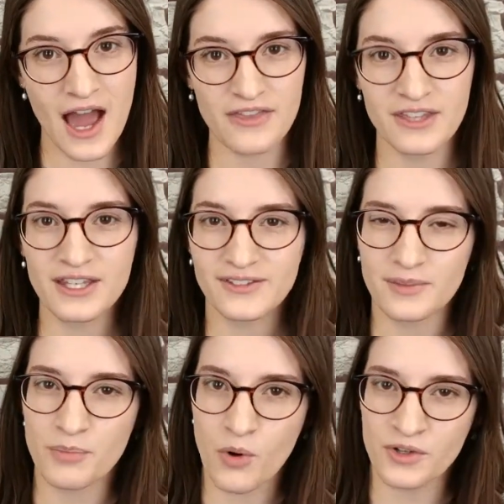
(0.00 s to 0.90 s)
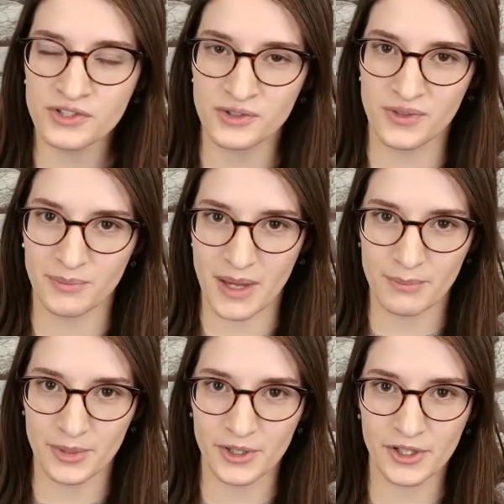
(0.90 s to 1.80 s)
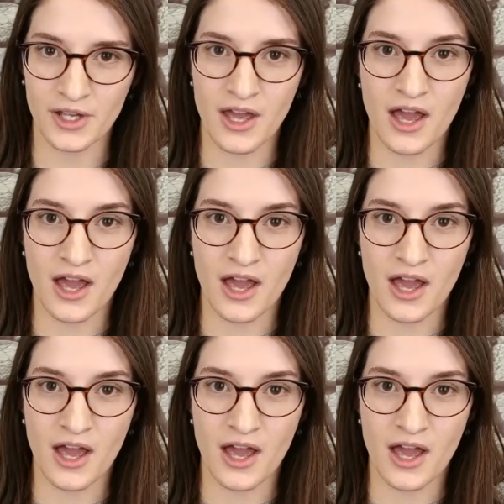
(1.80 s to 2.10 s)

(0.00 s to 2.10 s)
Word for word: I think it's important to remember